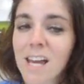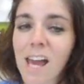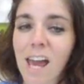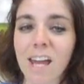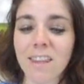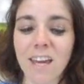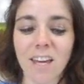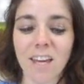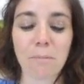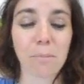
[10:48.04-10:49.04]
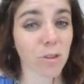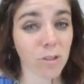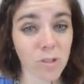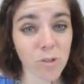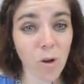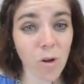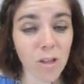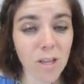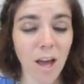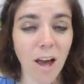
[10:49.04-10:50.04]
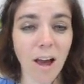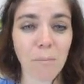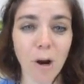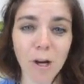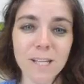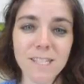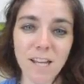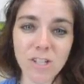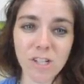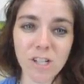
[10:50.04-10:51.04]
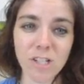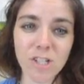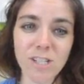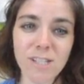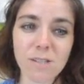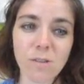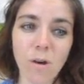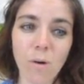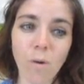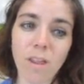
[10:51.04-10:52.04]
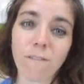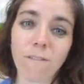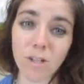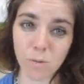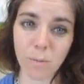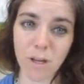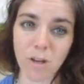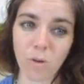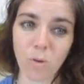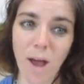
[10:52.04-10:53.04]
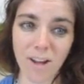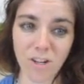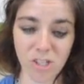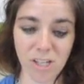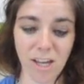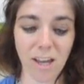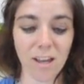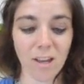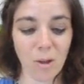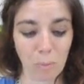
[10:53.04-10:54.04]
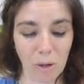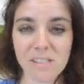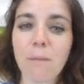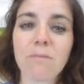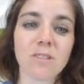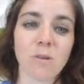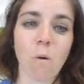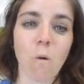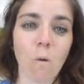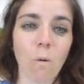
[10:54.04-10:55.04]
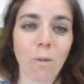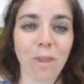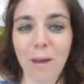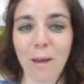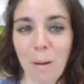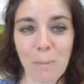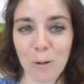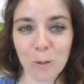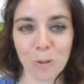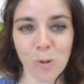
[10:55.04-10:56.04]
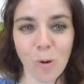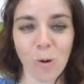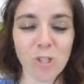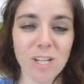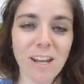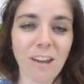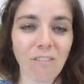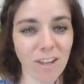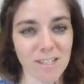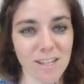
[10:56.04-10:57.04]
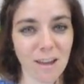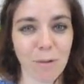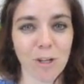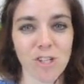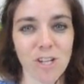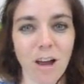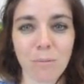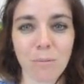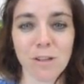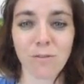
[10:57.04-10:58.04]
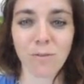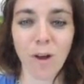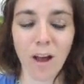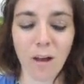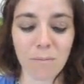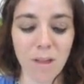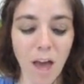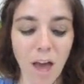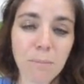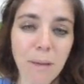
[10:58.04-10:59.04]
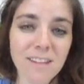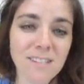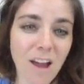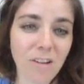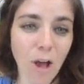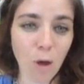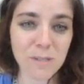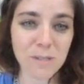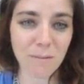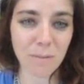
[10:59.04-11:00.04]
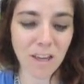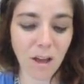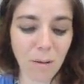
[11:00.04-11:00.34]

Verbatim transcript: and they could get birth control. Uh, Margaret Sanger, she's the one of the first women who actually brings up this whole thing about birth control. She didn't invent it, but she helped um, help pass it out and helped it become